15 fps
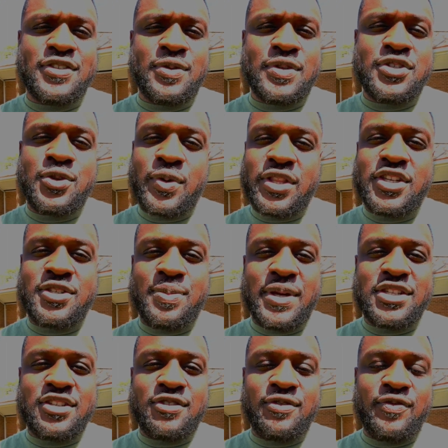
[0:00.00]
So enjoy this
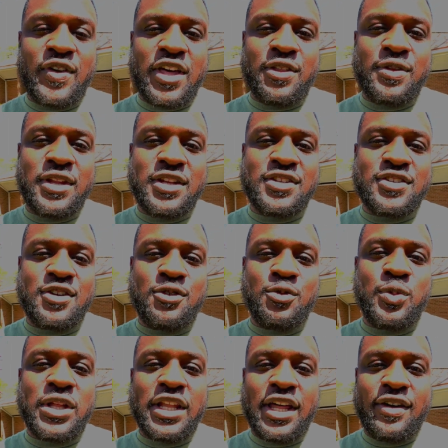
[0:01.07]
message from Father Dennis
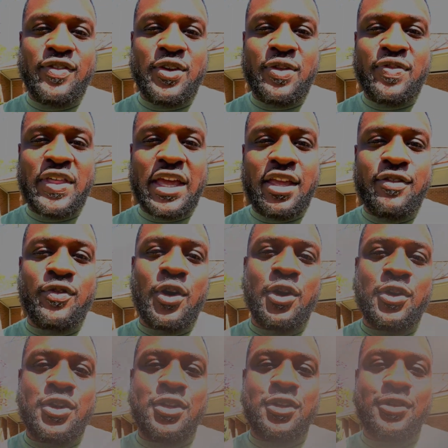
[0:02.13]
Kuhn. We love you and thank you for
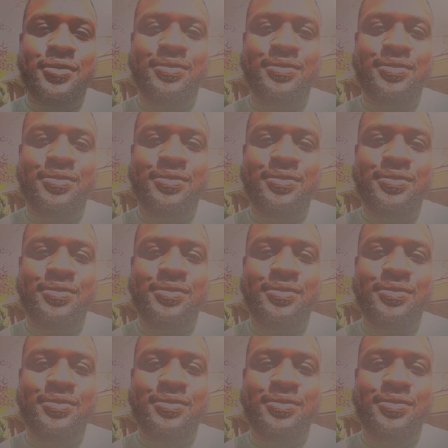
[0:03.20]
all you do.